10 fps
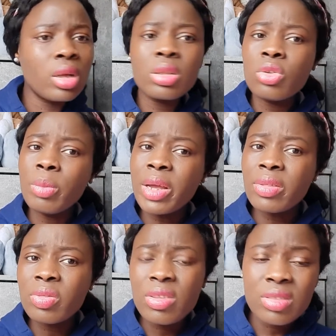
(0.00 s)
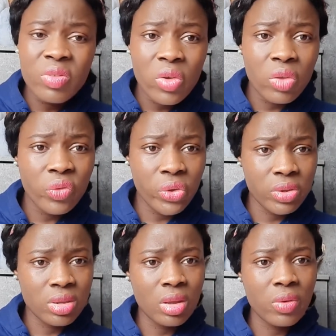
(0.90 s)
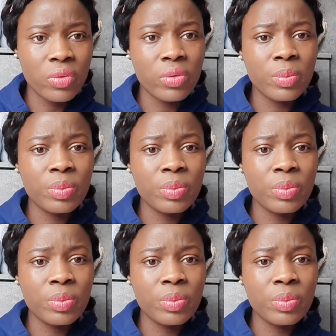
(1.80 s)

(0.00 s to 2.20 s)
You're making things difficult for yourself.